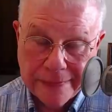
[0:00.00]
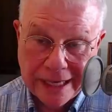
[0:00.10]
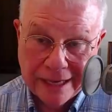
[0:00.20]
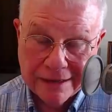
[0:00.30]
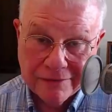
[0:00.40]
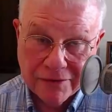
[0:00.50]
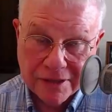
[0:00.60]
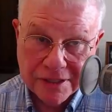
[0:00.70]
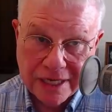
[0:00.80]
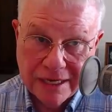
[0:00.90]
And,
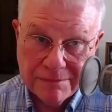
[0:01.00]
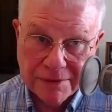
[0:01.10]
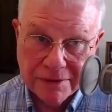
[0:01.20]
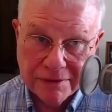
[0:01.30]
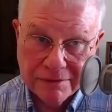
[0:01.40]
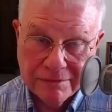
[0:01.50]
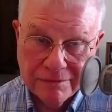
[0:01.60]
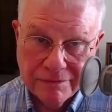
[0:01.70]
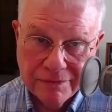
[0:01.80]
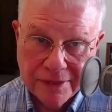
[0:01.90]
for example,
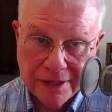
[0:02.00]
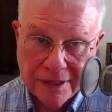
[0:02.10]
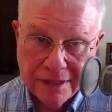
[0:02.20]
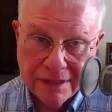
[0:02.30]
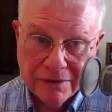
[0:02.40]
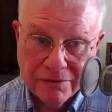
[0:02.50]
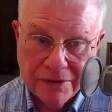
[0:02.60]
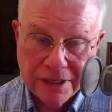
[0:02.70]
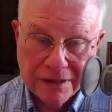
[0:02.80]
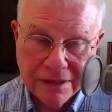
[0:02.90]

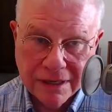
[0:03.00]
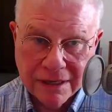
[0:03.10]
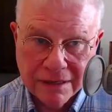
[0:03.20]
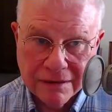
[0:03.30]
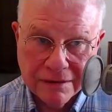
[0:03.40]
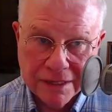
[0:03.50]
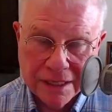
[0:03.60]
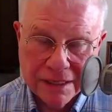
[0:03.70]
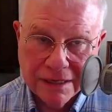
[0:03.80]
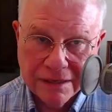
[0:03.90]
when uh,
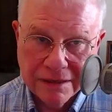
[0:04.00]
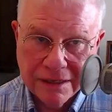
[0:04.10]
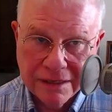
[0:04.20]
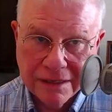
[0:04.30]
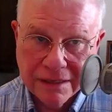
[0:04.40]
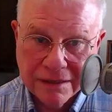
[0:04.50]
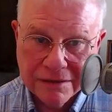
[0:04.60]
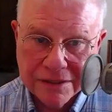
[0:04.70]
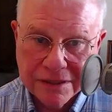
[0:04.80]
it, it, the uh,